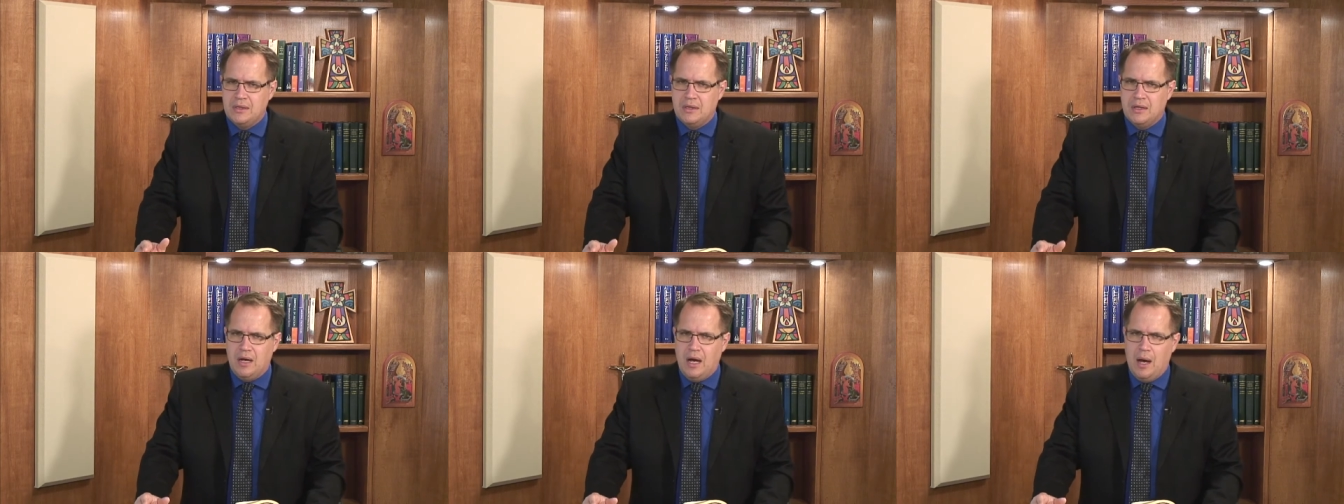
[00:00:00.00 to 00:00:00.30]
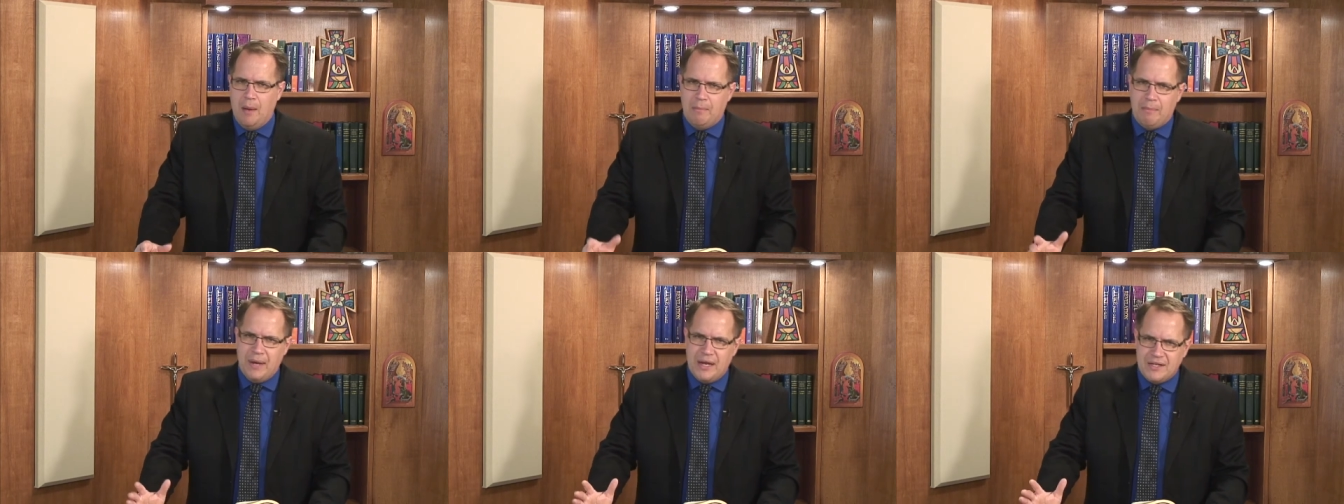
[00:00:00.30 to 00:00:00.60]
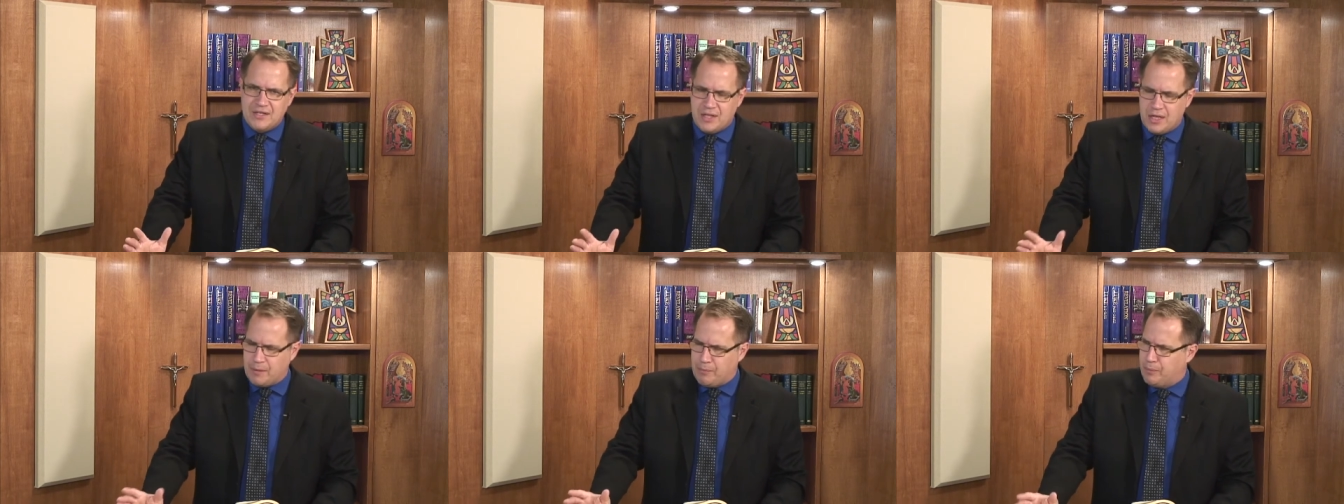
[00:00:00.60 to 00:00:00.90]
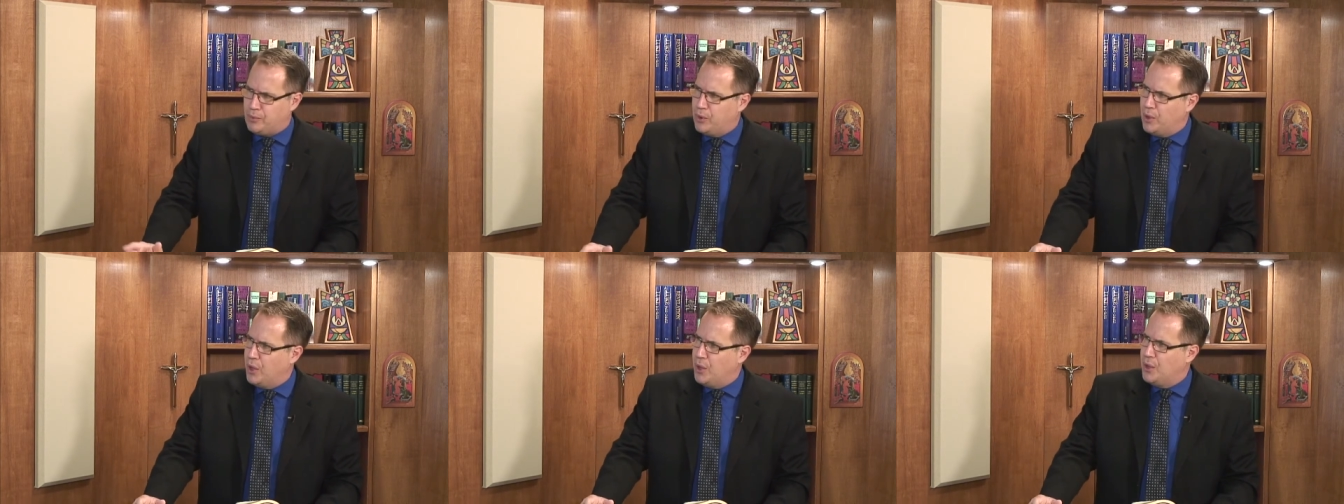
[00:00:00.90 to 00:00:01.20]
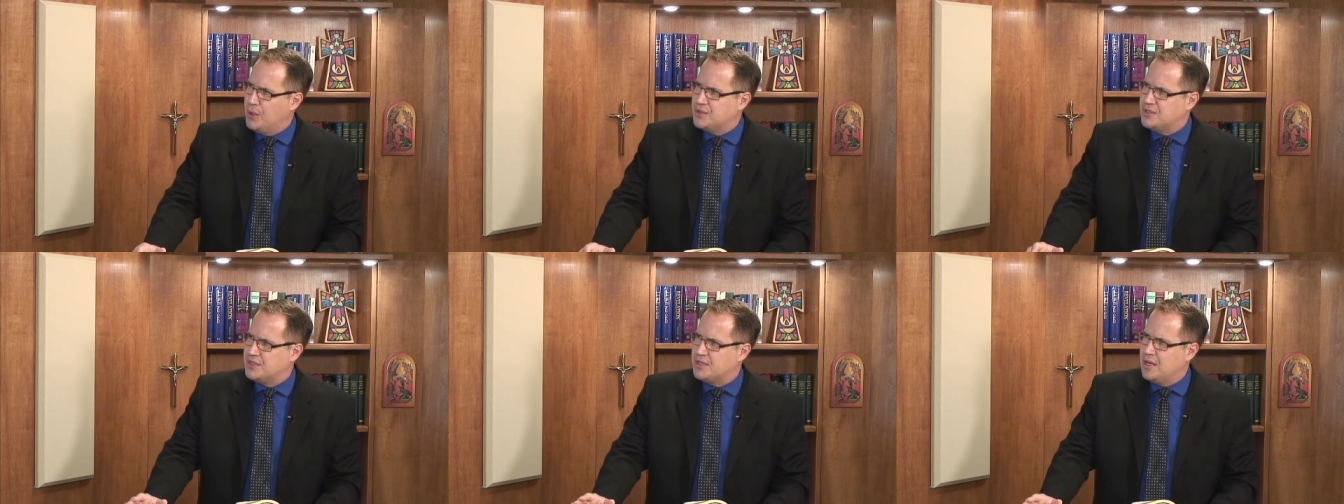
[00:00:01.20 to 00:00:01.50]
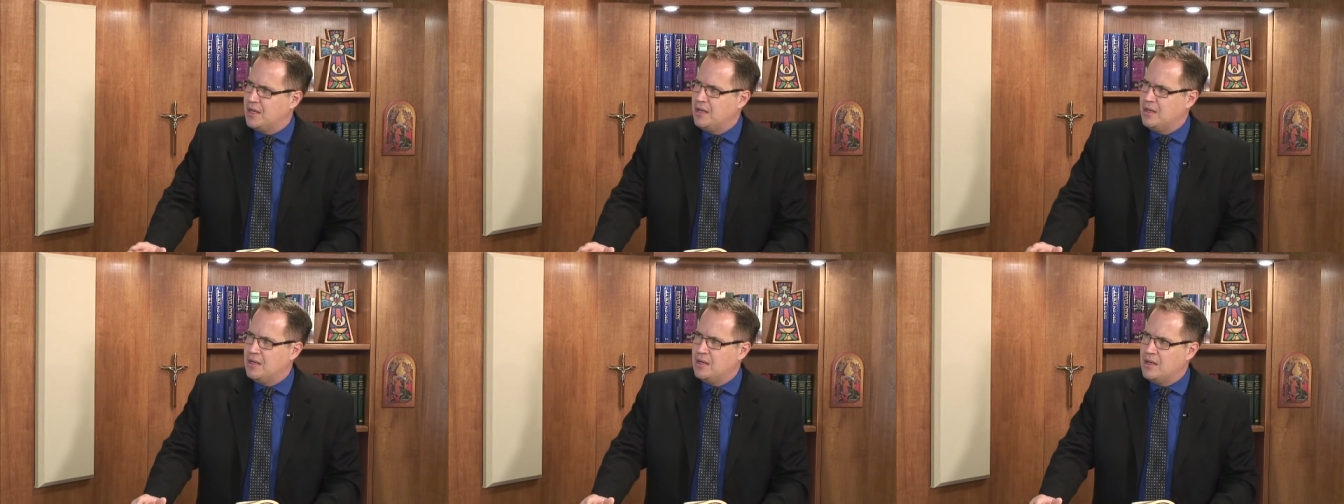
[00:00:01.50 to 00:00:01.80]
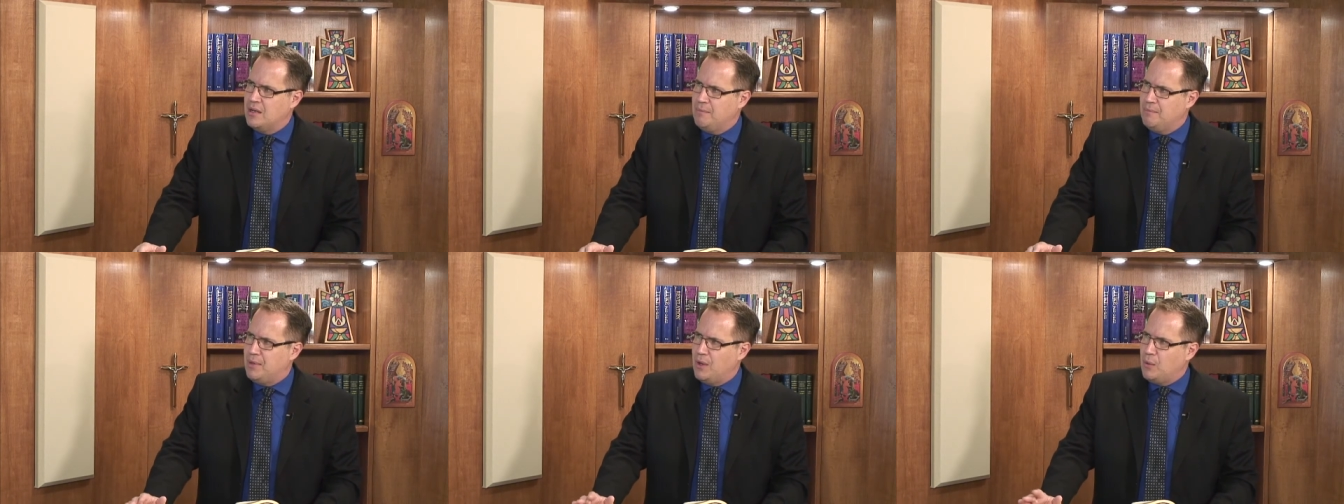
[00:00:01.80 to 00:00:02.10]
Uh, basic prose,
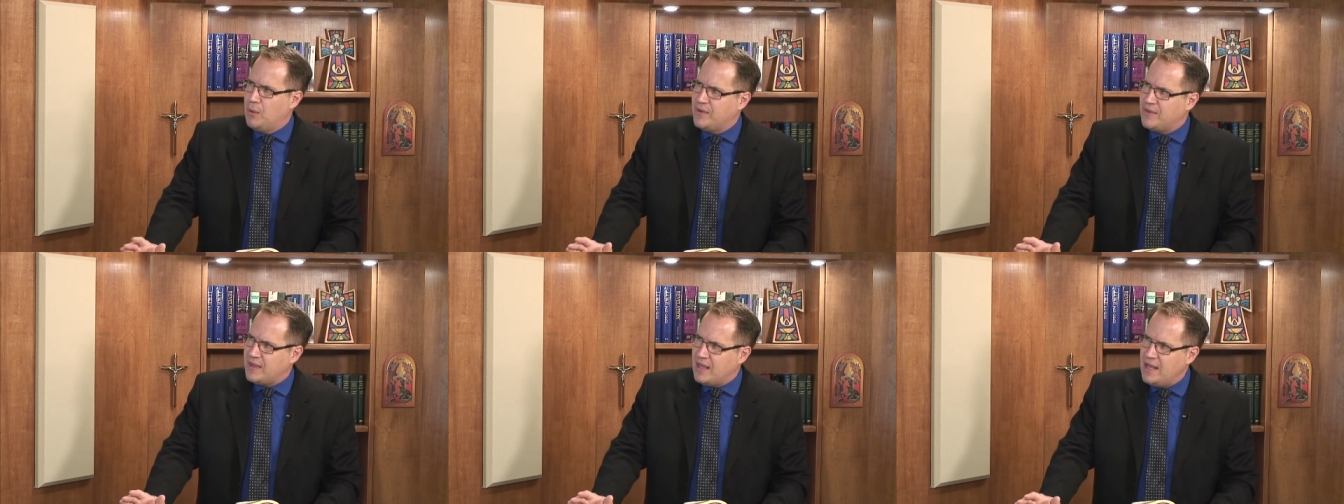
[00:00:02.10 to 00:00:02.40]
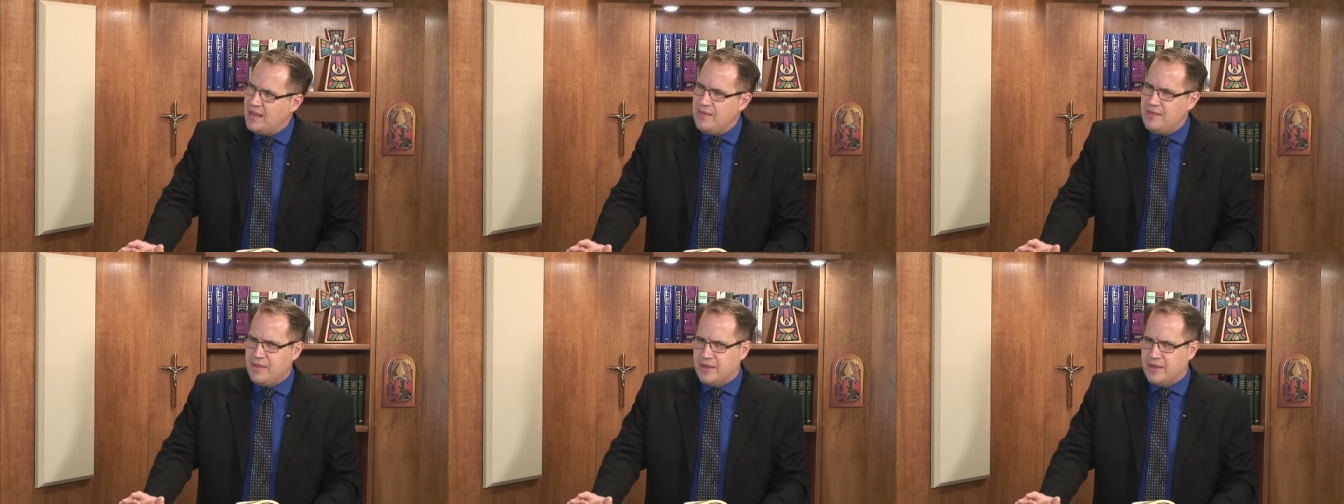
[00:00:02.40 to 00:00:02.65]
but within